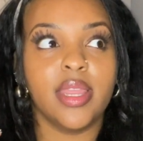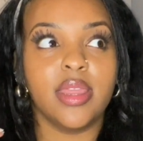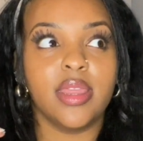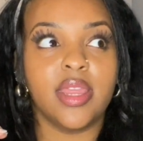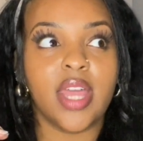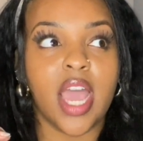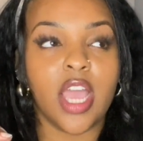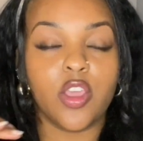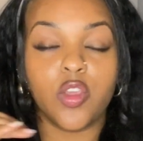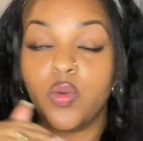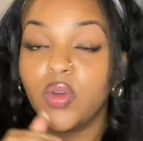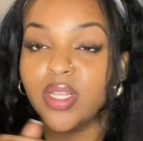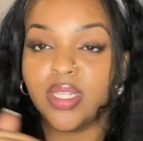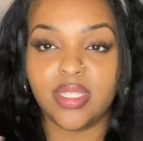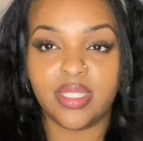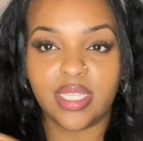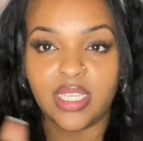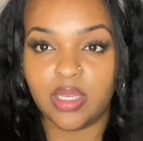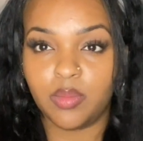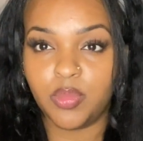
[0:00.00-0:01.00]
that you can
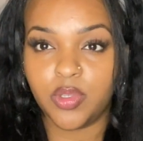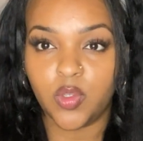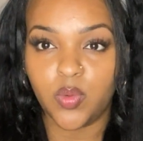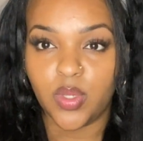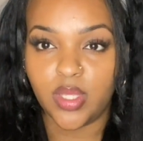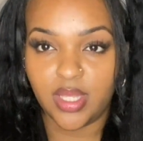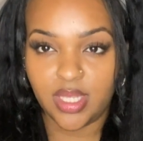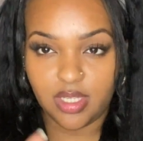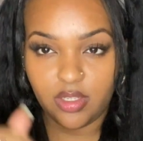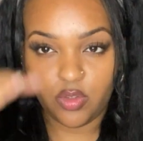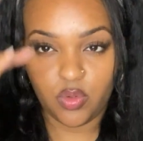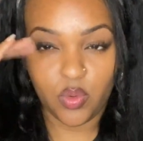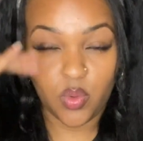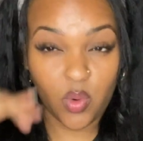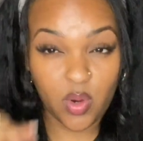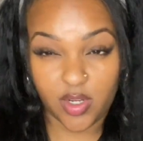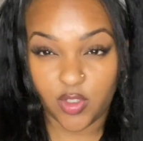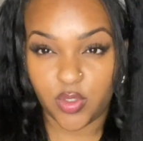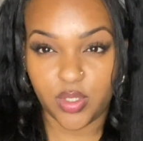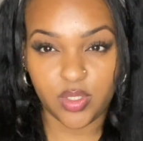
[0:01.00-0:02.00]
see between these 2
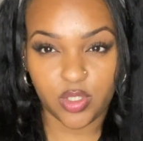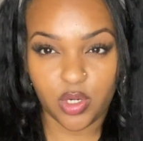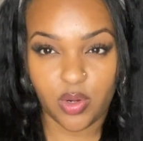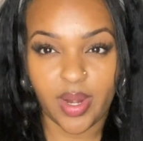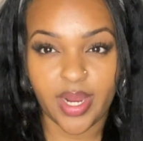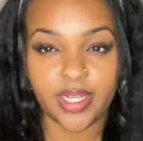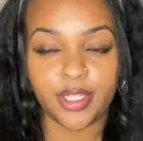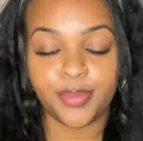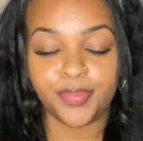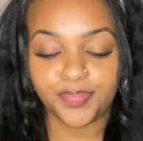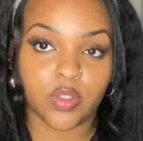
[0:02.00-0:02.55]
quadrants, correct?